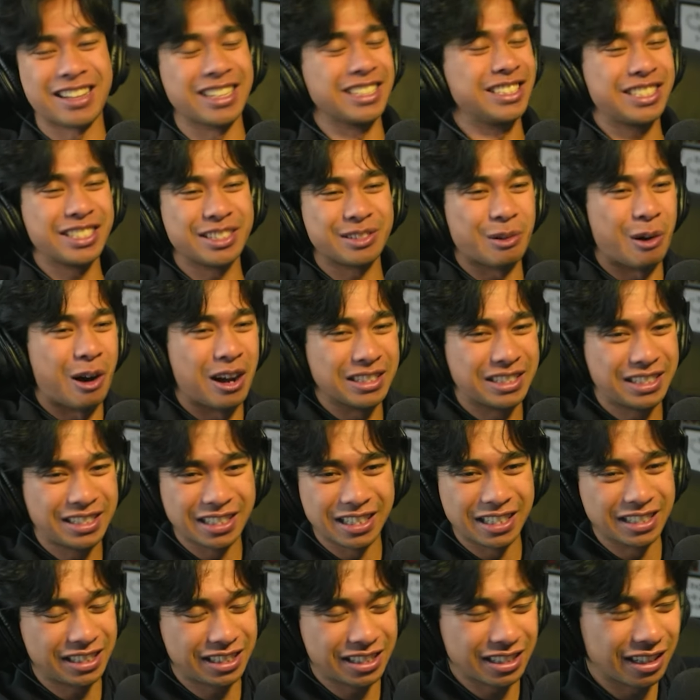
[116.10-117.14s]
Let's just watch.
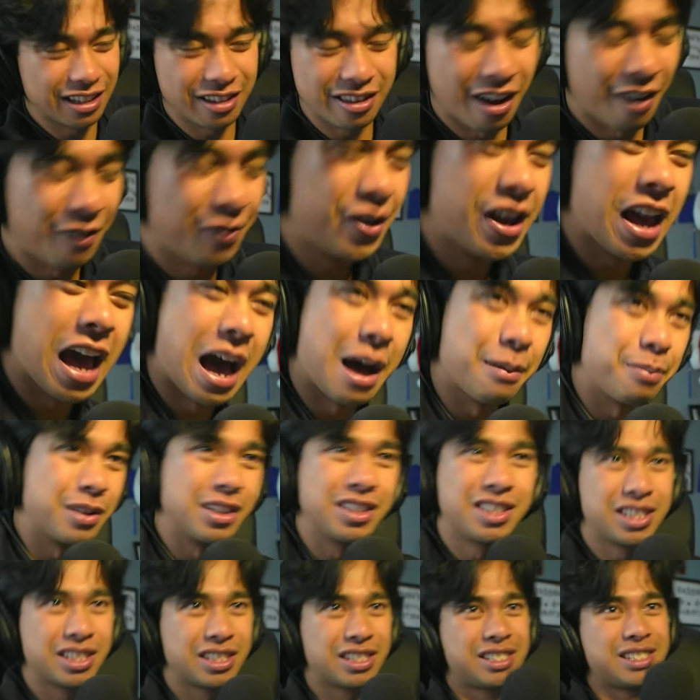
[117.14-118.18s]
Let's
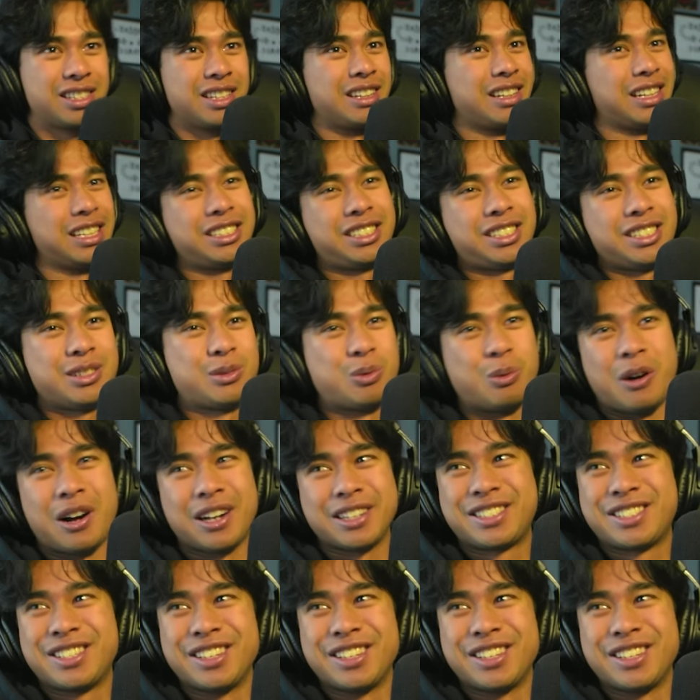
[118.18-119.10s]
just watch